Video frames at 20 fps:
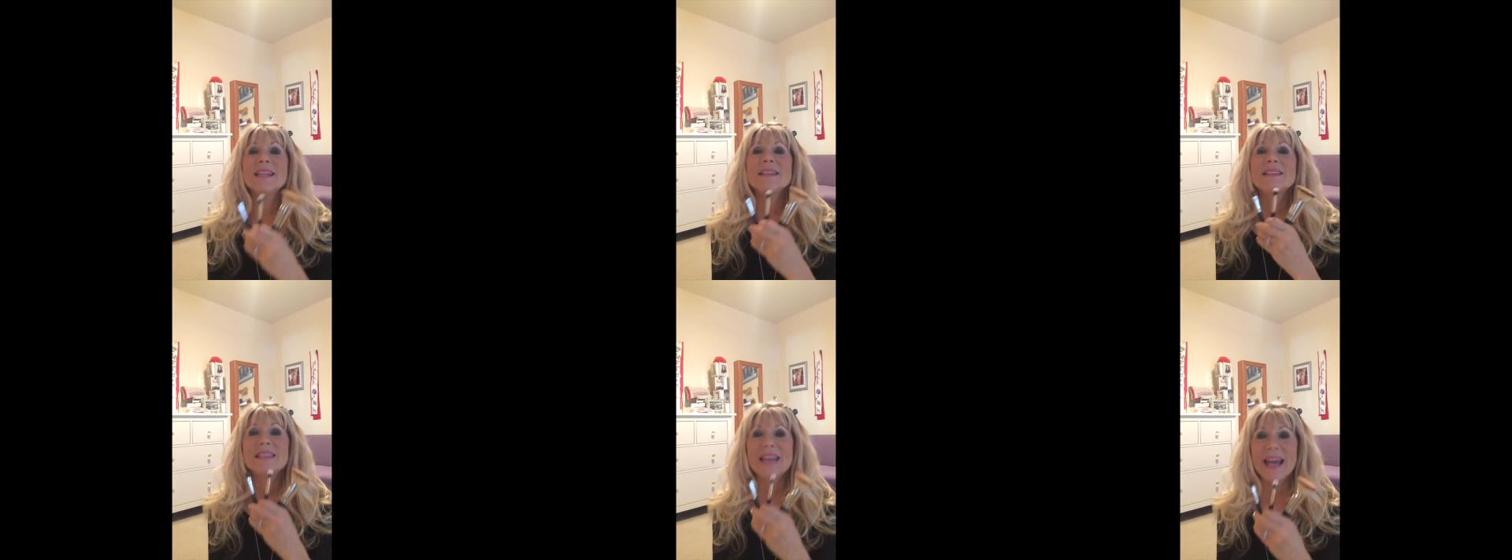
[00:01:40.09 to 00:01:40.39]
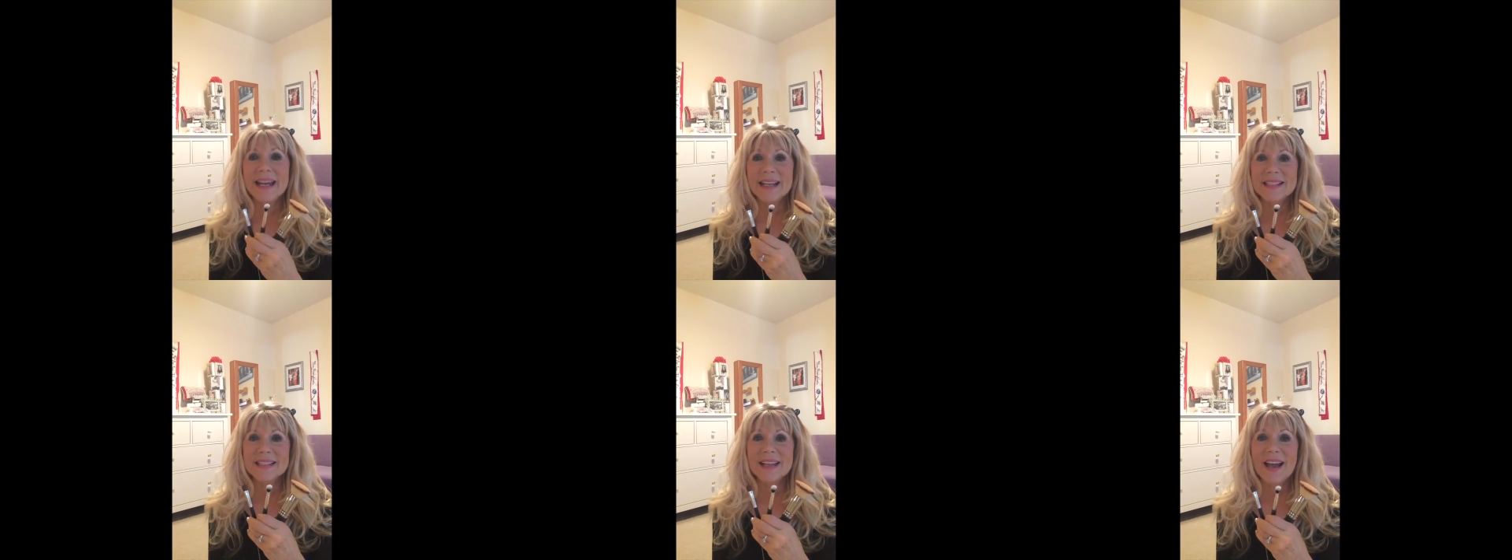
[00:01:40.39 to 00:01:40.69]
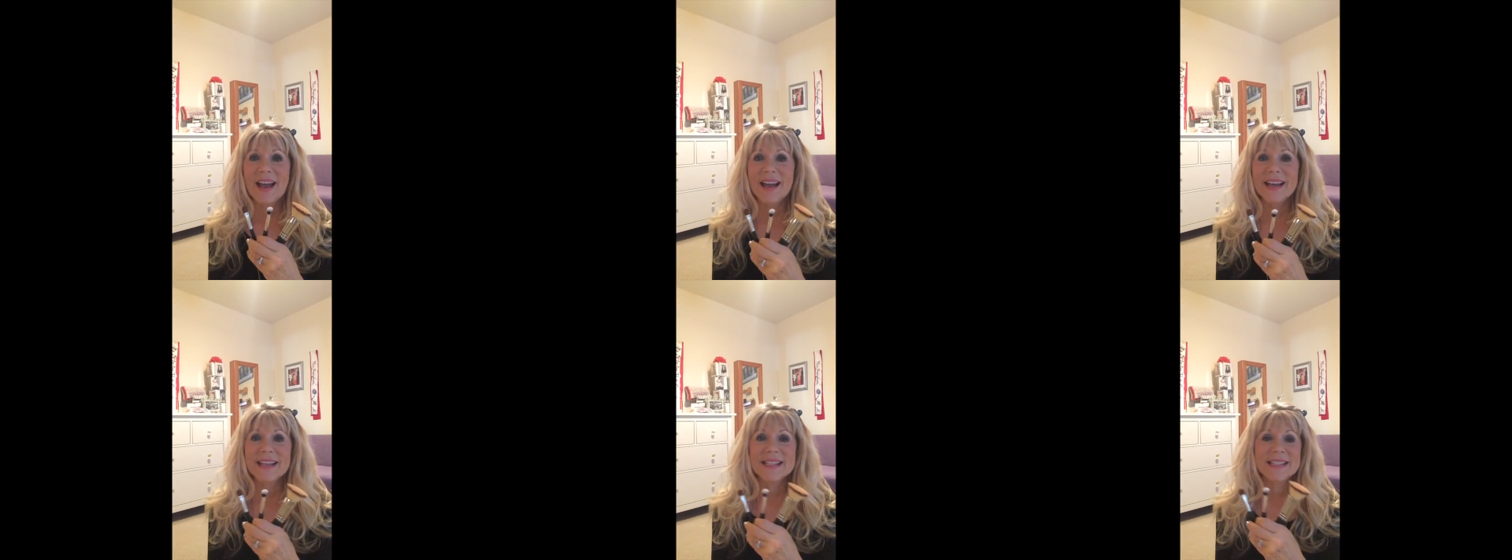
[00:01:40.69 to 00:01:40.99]

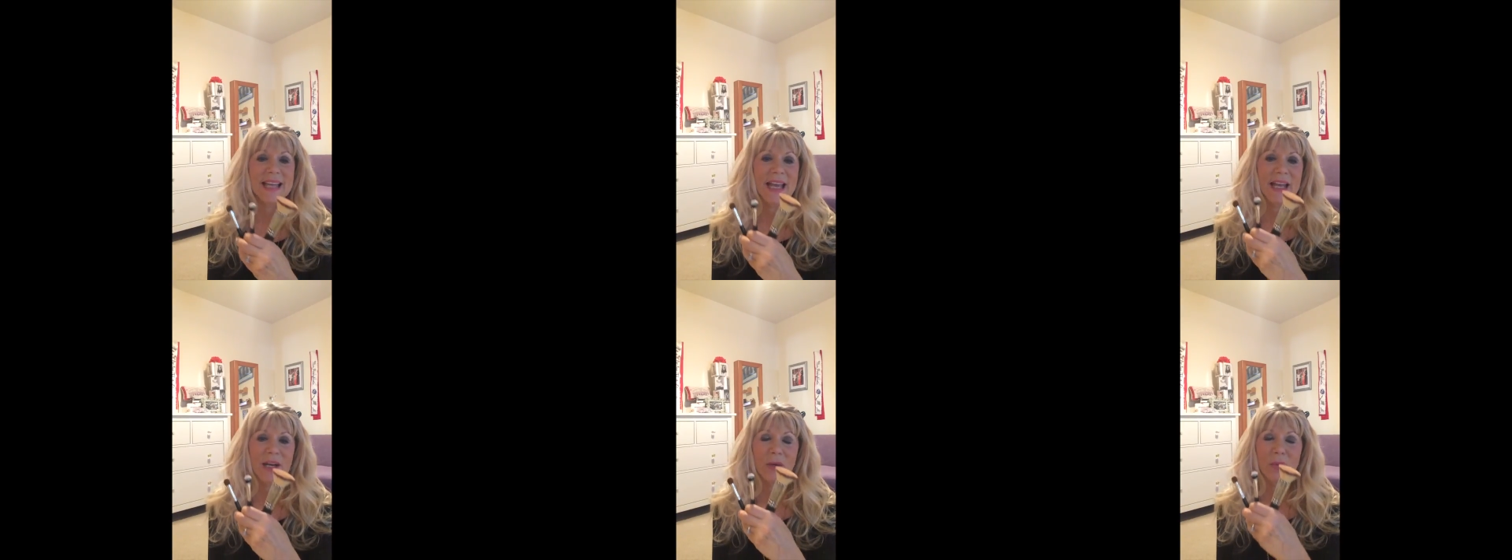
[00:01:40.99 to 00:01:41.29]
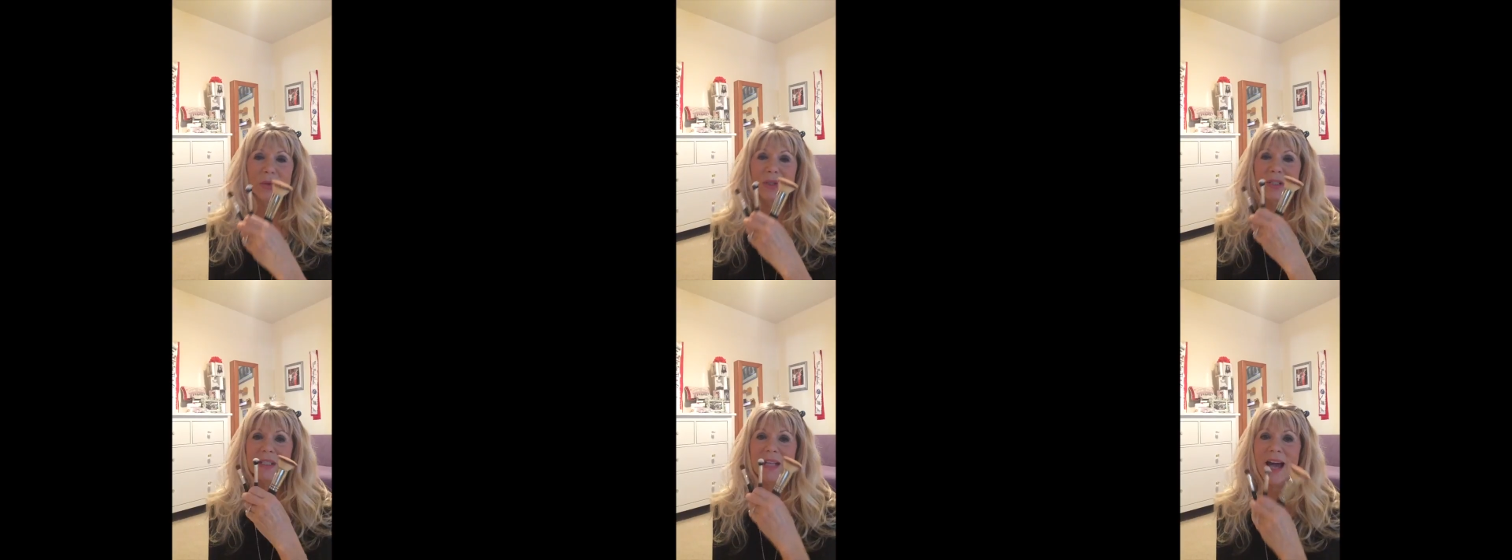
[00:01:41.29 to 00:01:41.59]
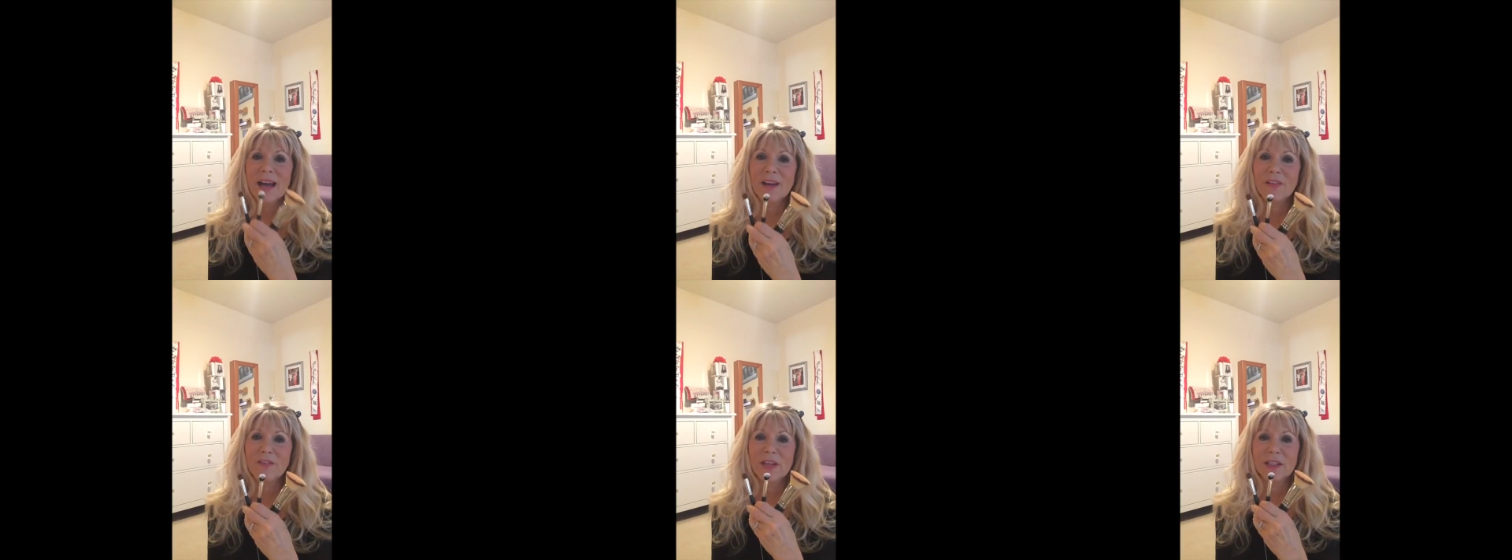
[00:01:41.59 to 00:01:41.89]
sanitized, and it will
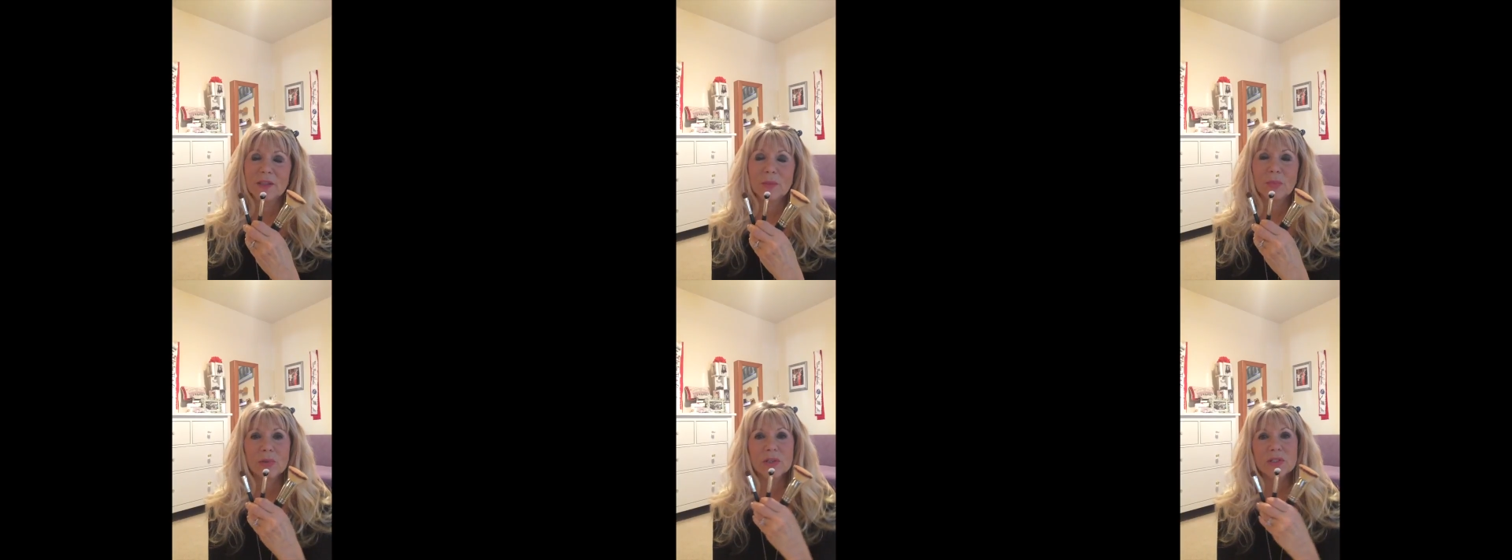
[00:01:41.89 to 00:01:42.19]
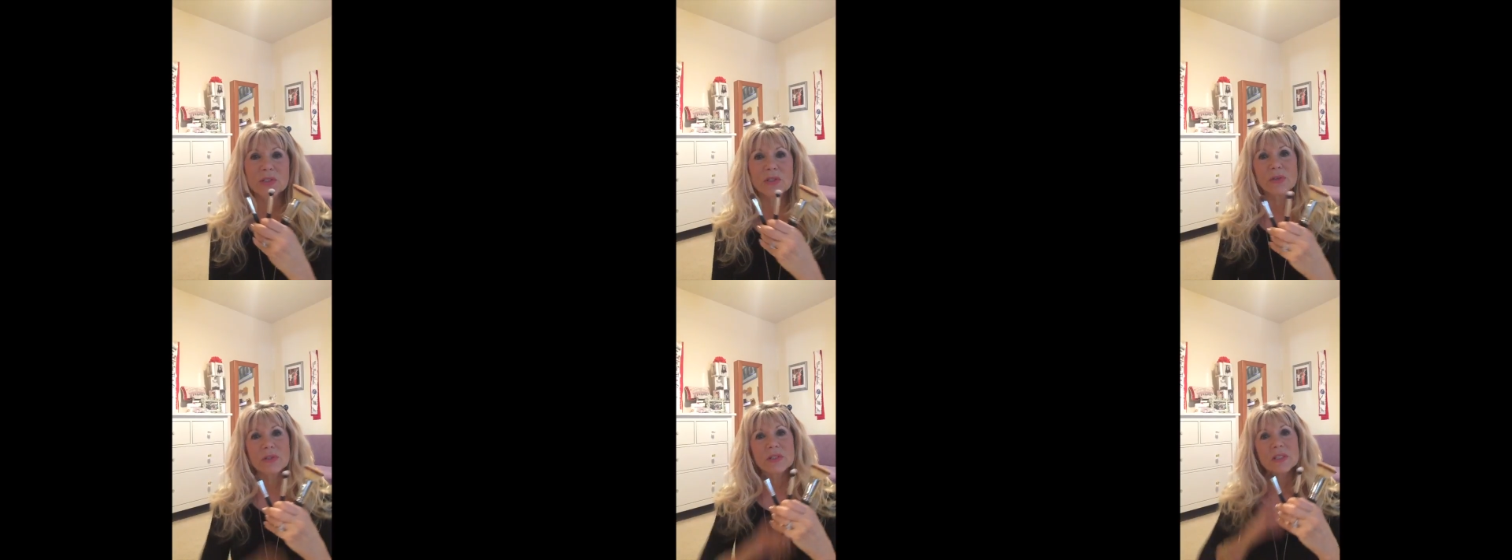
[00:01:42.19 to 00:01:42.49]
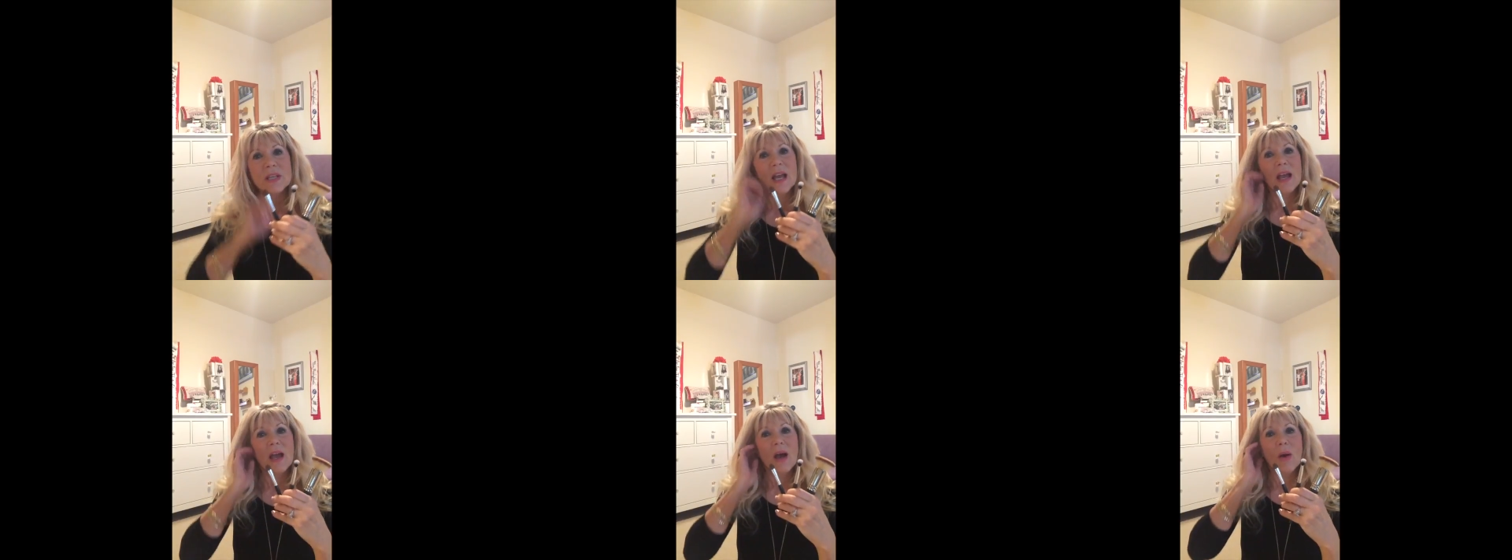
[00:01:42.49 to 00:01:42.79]
not affect the bristles.